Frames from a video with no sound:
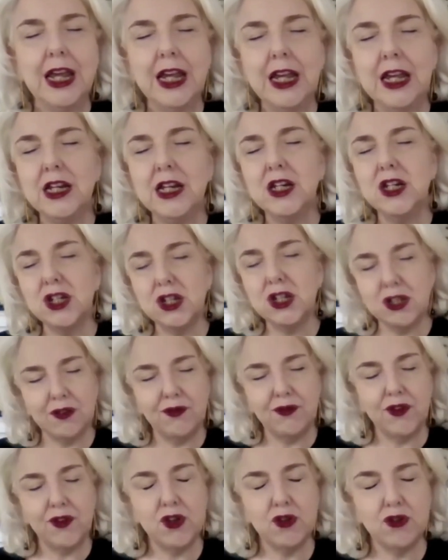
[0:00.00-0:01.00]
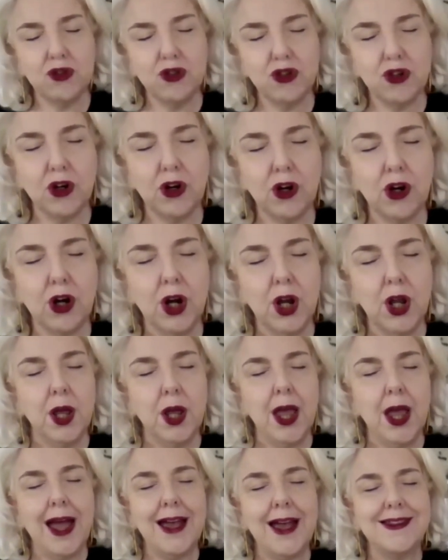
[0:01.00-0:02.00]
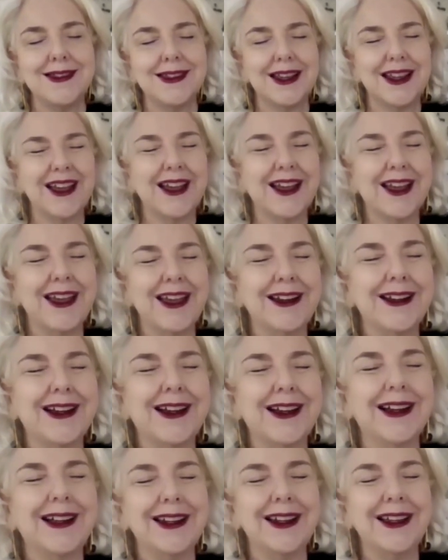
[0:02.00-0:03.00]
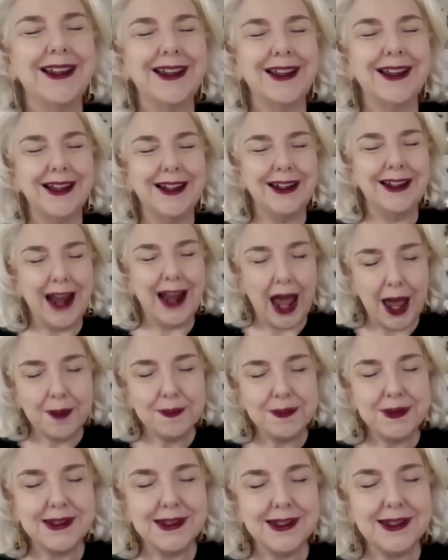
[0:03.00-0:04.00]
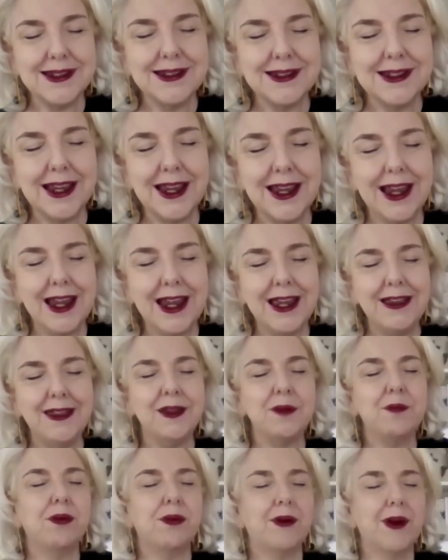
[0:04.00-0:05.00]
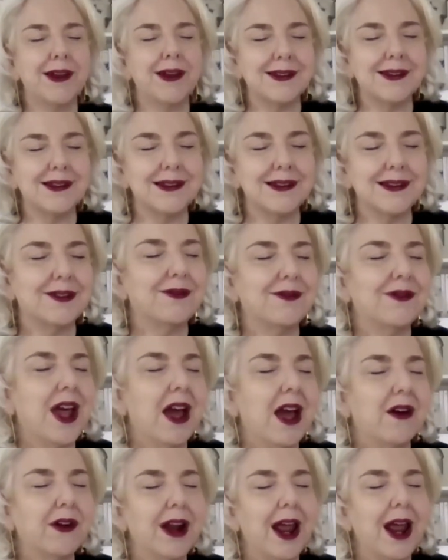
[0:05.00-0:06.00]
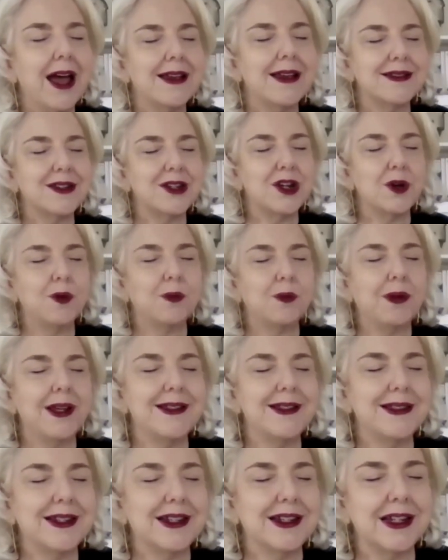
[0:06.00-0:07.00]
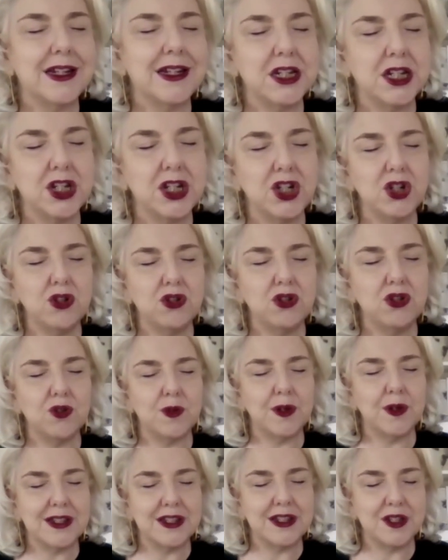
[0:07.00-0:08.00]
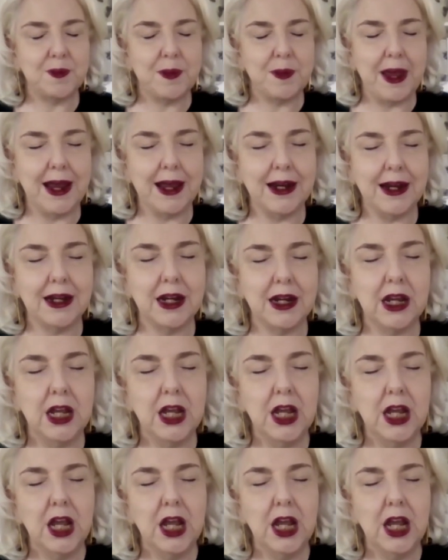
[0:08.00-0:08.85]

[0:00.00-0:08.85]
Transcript: into the future as it can it collapses in the presence of now it has no place to continue to expand